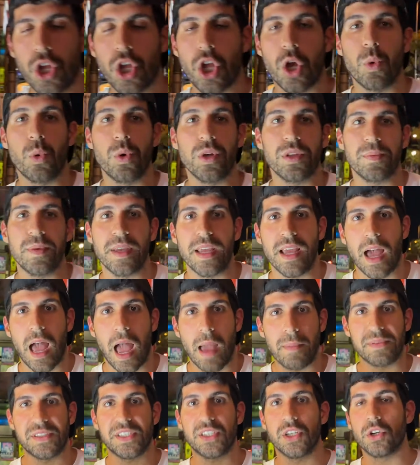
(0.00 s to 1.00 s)
come with me,
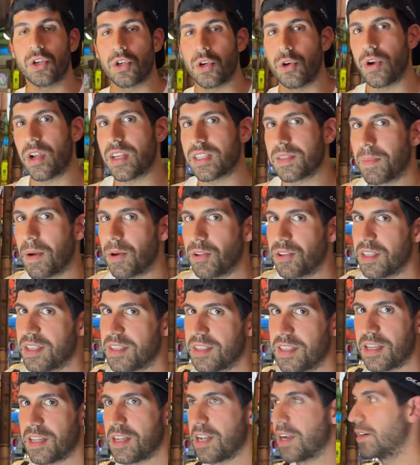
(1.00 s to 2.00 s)
I'm so curious about
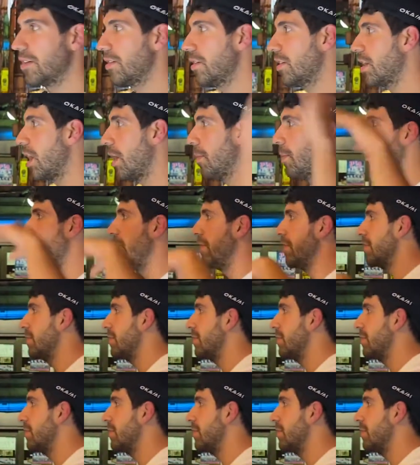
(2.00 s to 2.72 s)
this dinner, come on.